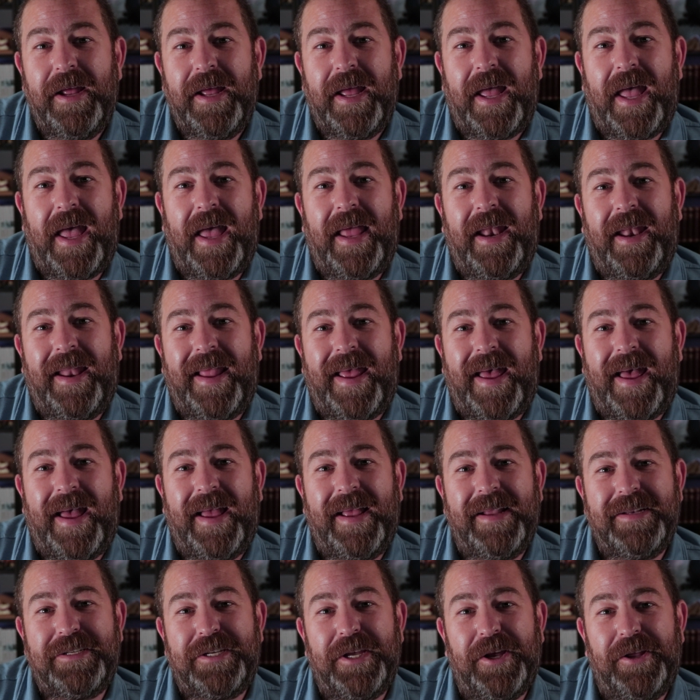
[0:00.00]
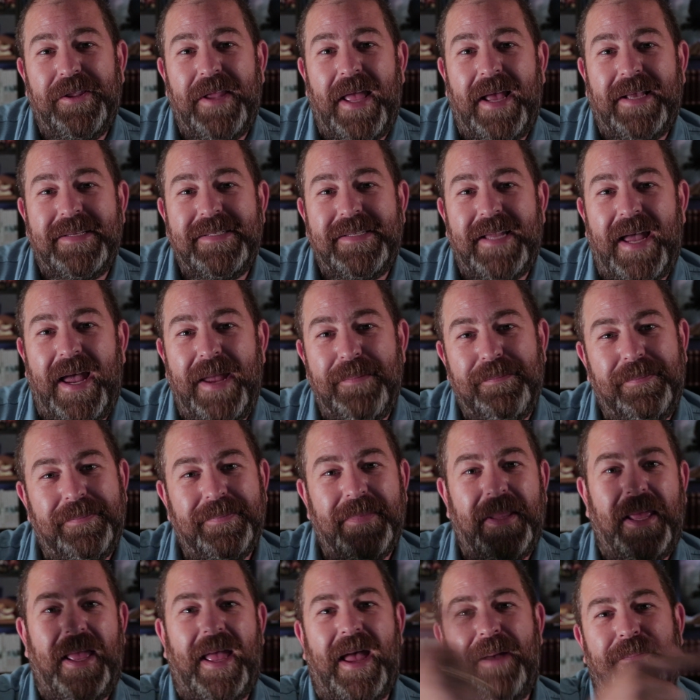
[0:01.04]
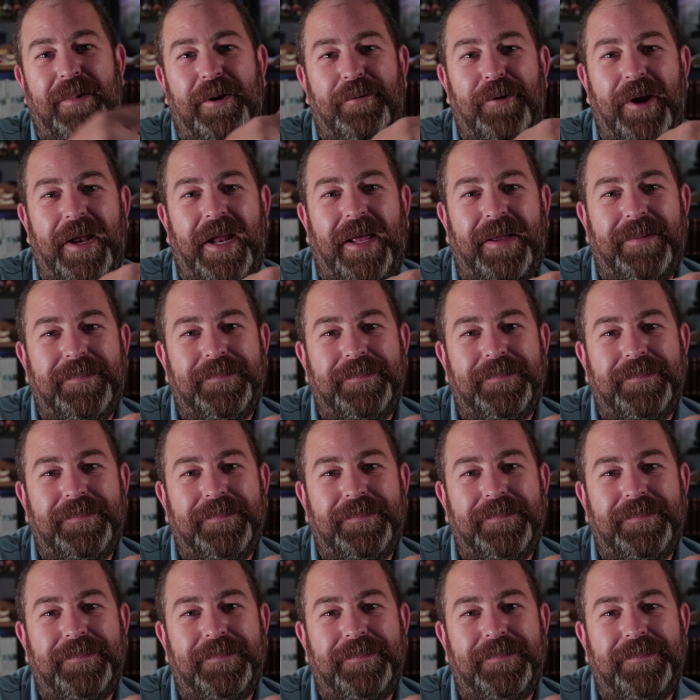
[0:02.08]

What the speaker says: And until next time, happy reading.